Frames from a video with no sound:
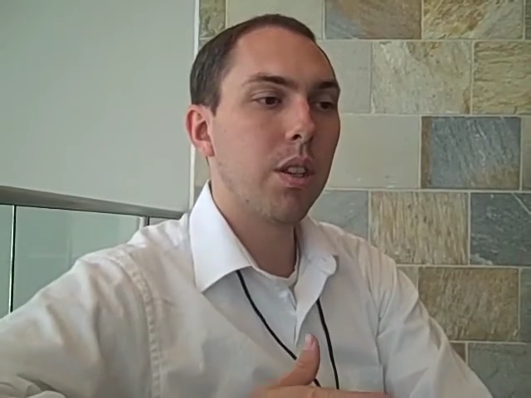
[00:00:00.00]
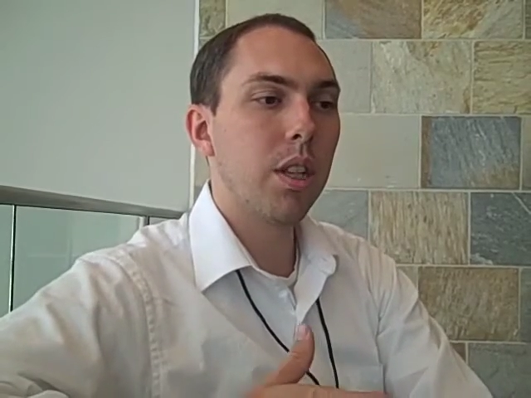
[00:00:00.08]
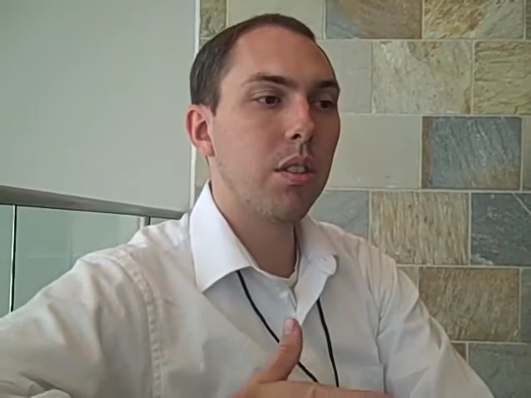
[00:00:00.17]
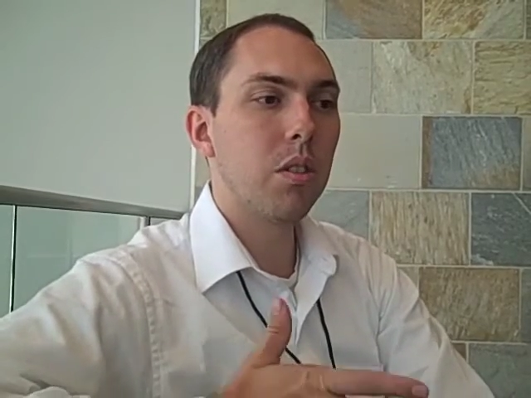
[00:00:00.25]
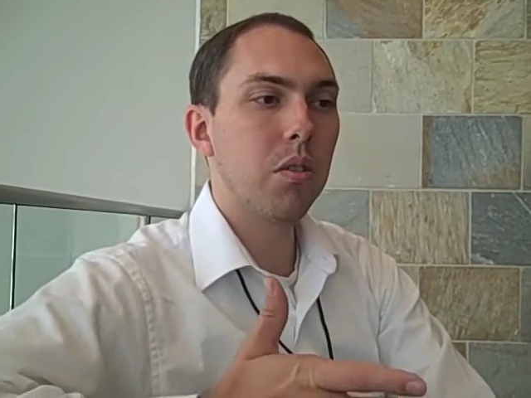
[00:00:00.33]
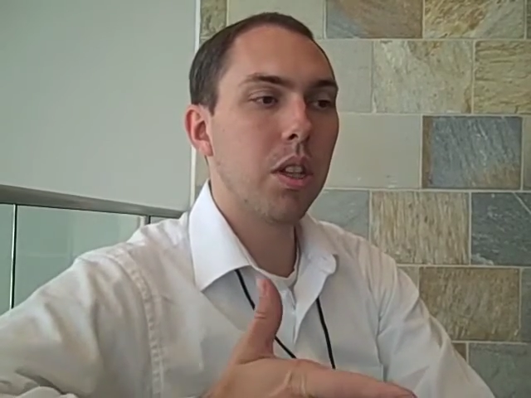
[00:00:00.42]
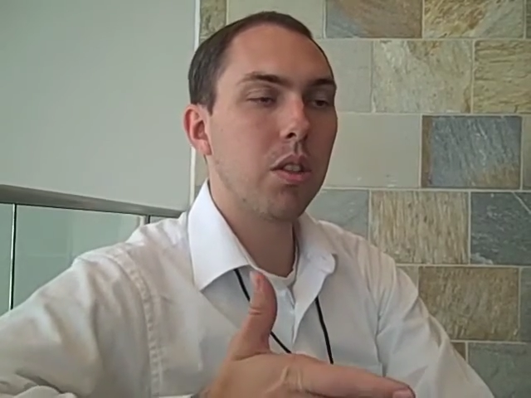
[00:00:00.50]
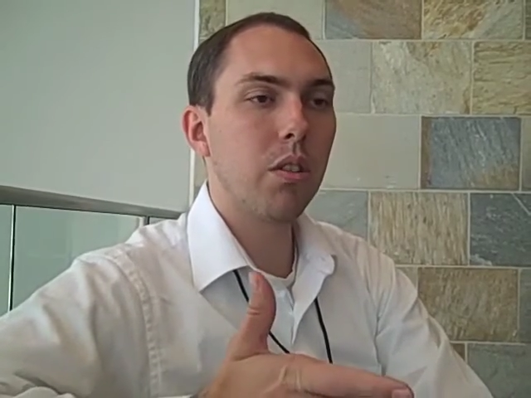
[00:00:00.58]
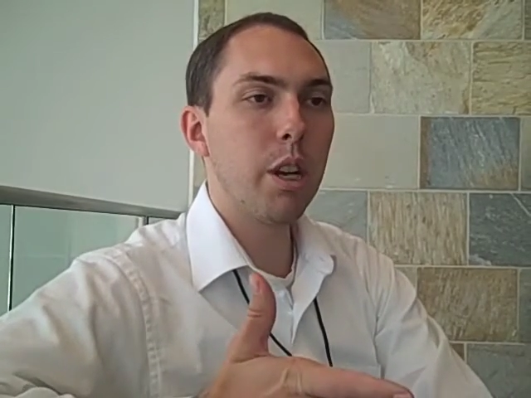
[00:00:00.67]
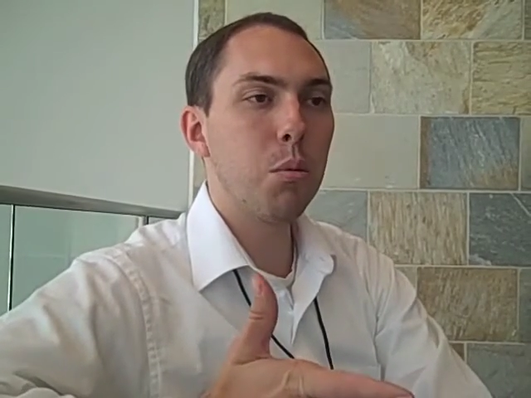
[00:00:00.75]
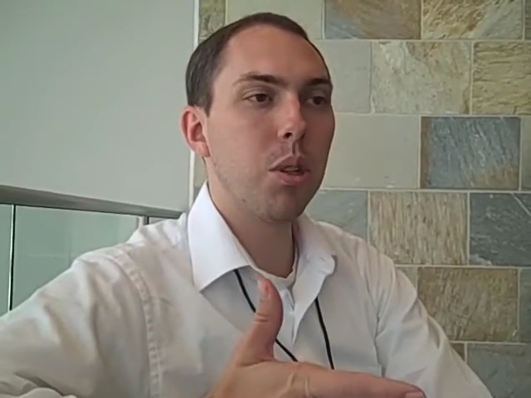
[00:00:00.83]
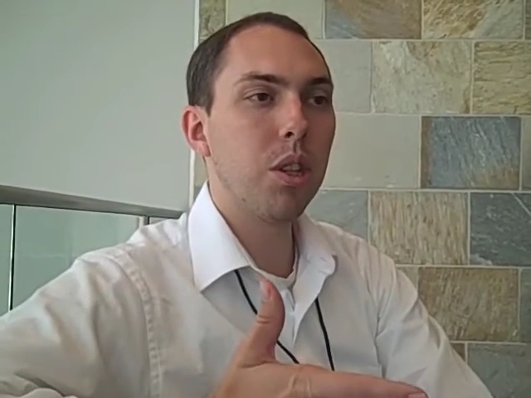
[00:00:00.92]
And it's, it's
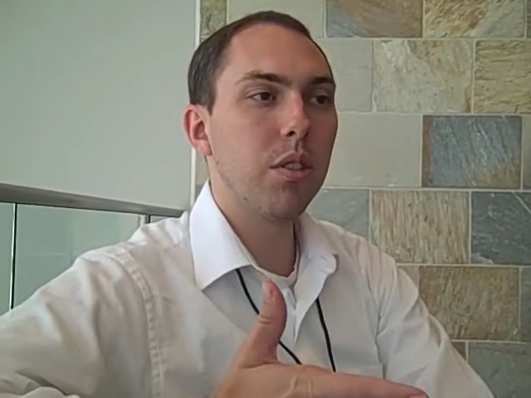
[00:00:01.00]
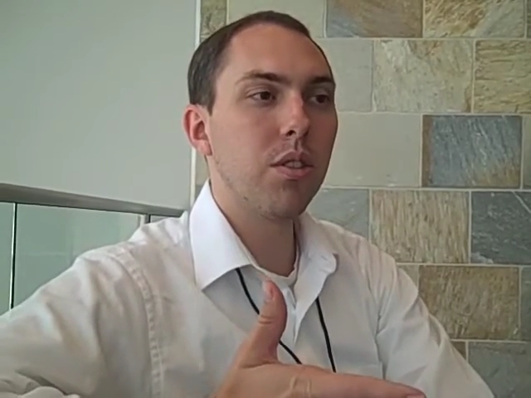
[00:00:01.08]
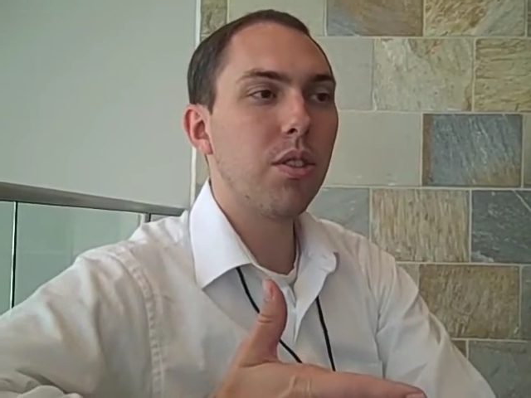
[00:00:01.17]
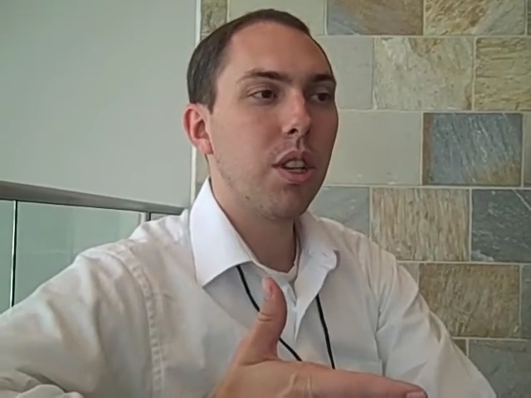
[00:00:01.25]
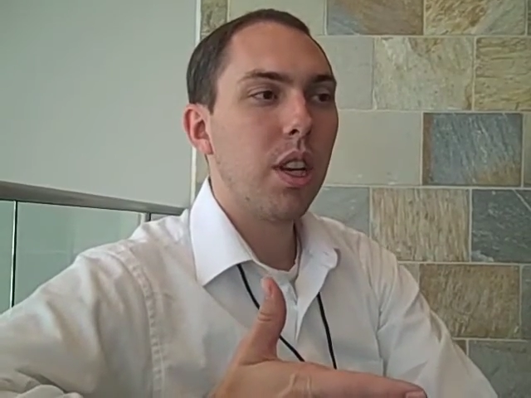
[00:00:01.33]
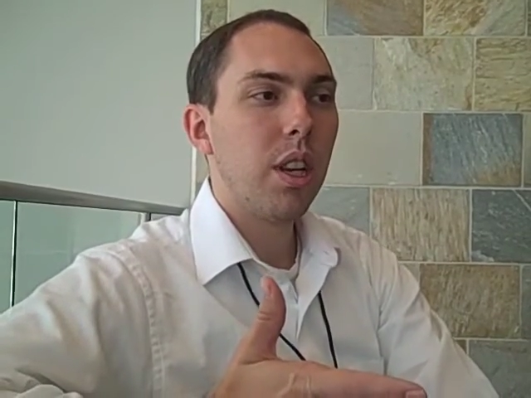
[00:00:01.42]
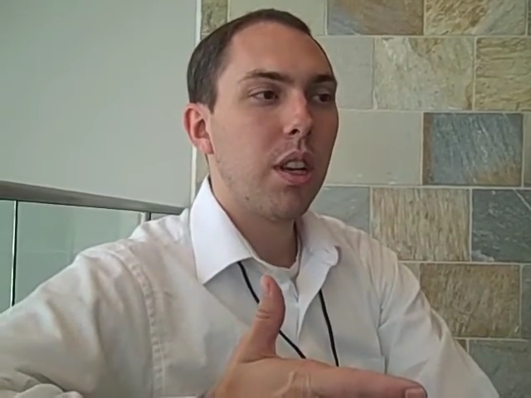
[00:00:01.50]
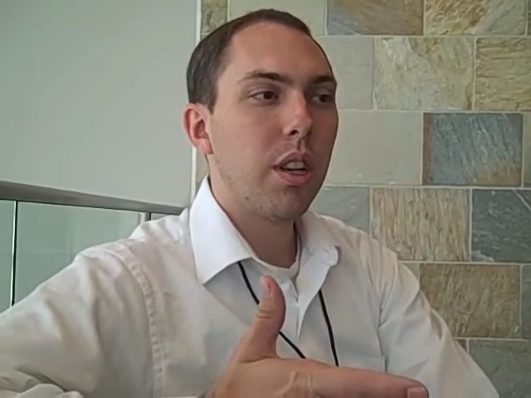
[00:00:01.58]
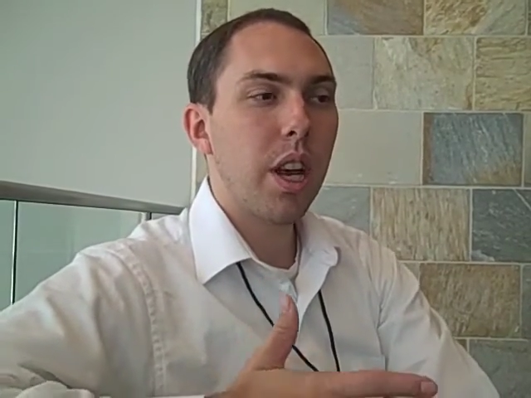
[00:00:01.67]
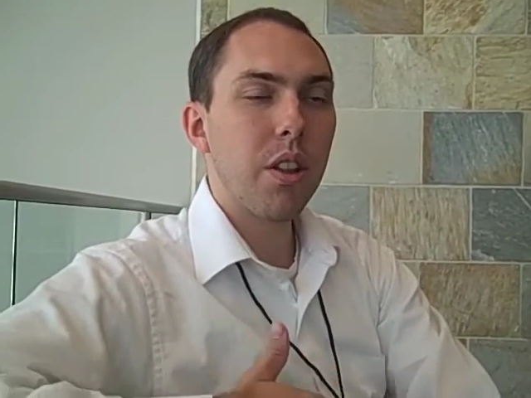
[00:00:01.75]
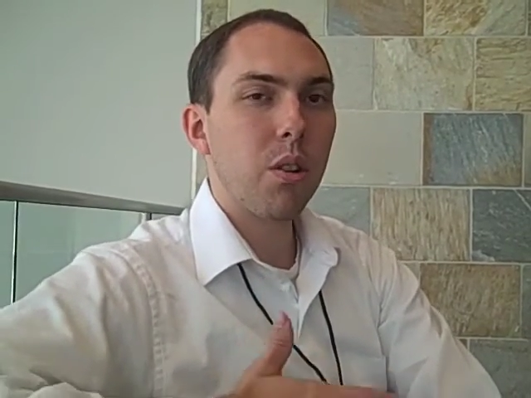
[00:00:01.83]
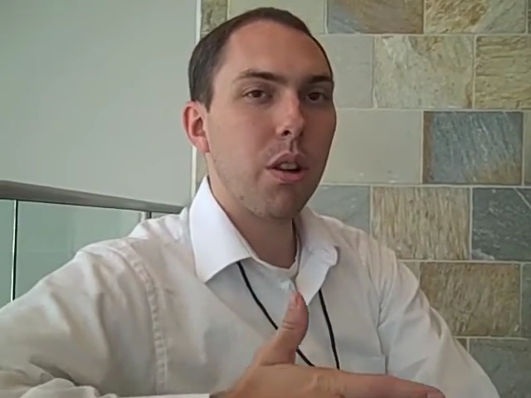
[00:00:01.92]
great because
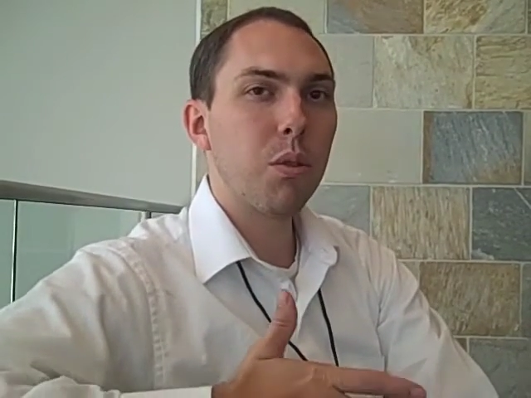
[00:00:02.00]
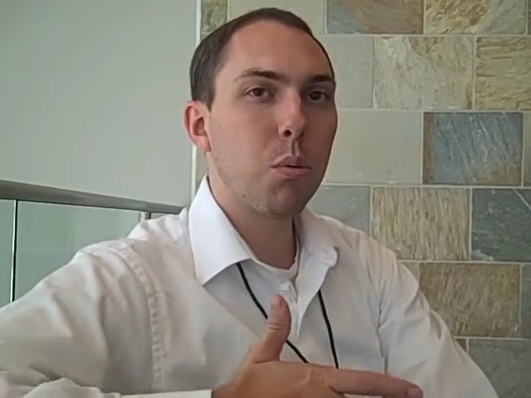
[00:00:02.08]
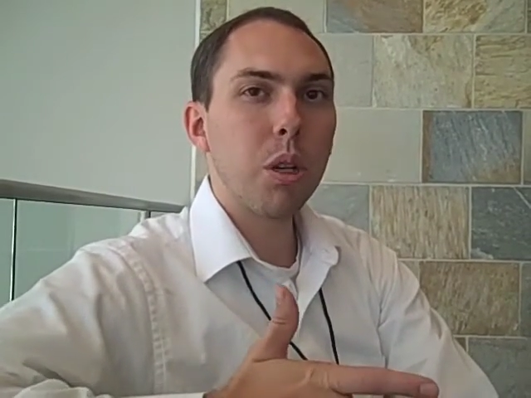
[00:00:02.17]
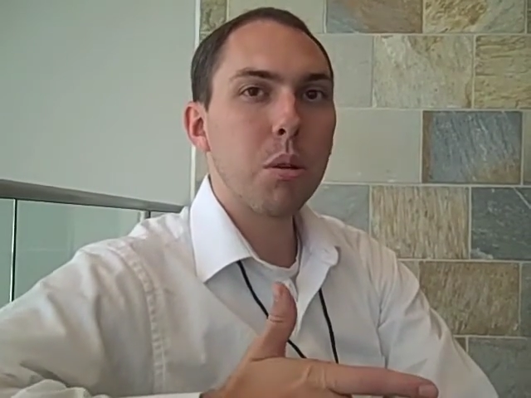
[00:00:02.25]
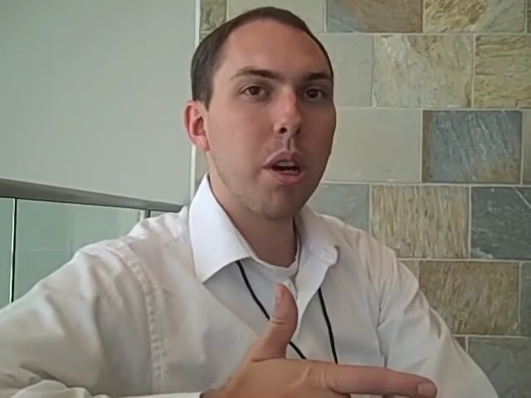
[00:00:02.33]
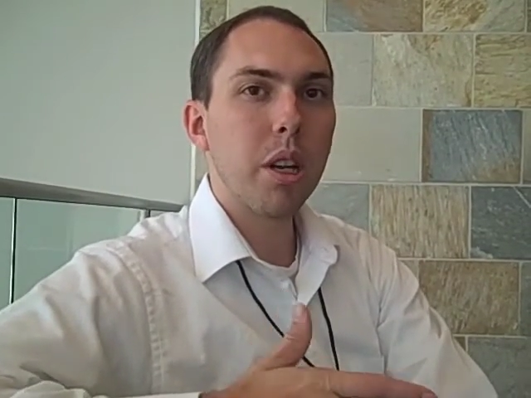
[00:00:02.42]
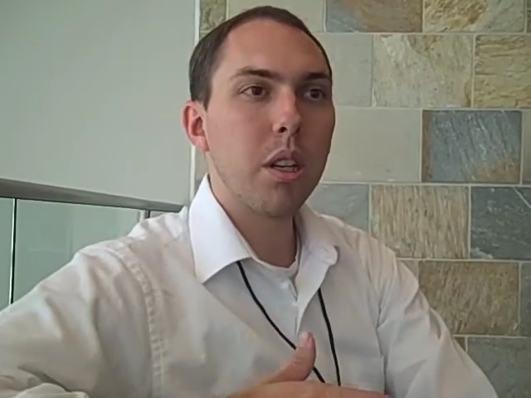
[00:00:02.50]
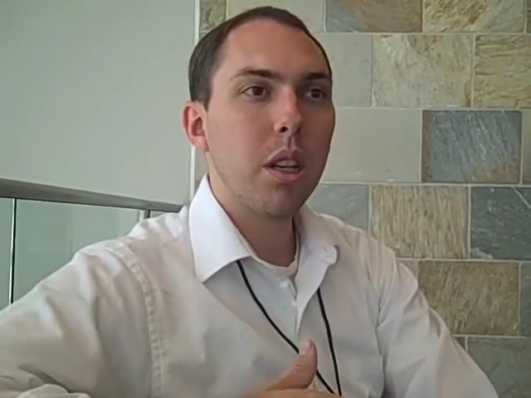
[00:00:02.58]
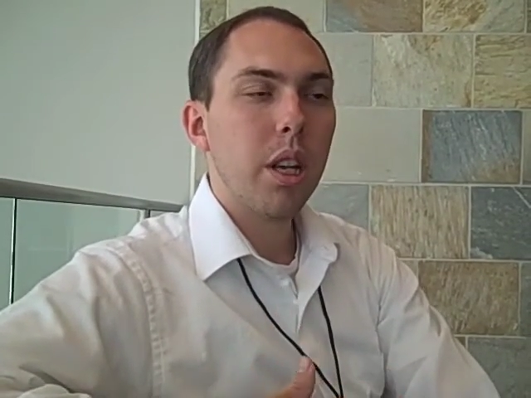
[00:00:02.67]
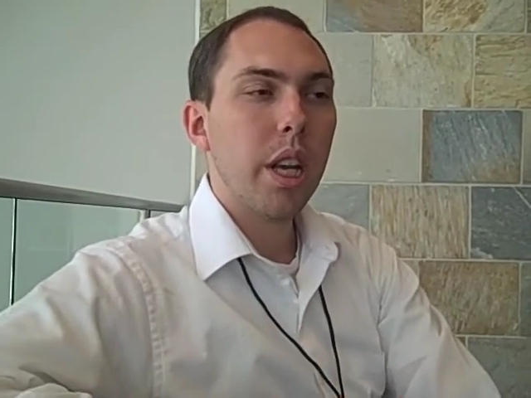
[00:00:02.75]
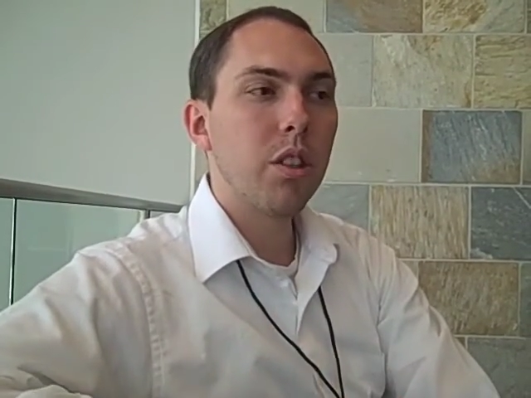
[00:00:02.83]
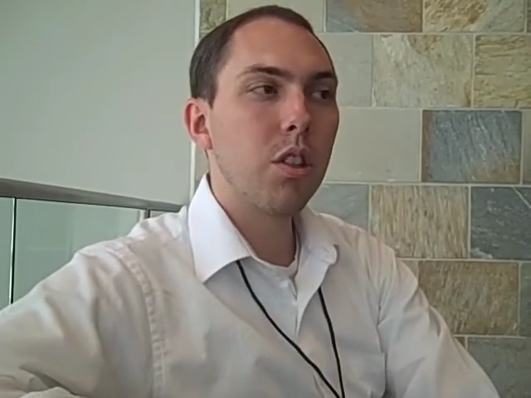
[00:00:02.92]
now they don't have to worry about it.
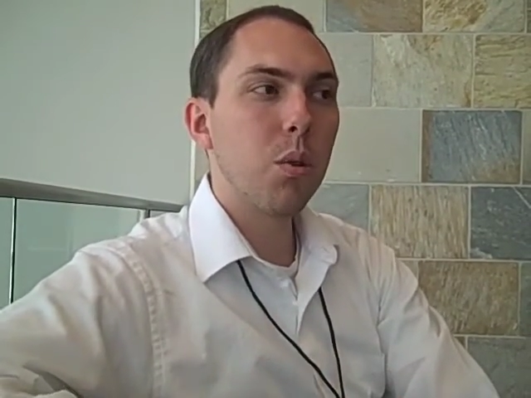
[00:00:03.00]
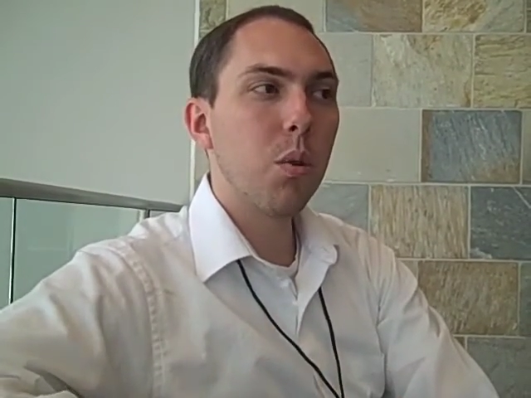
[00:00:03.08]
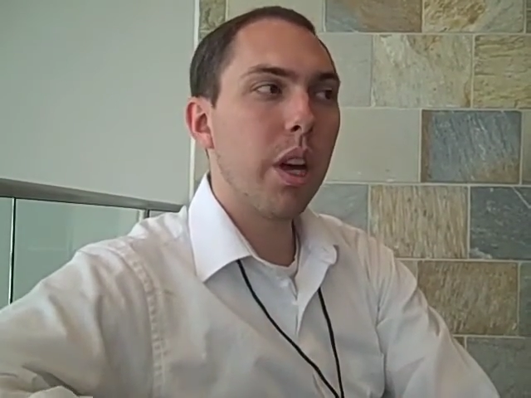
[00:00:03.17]
So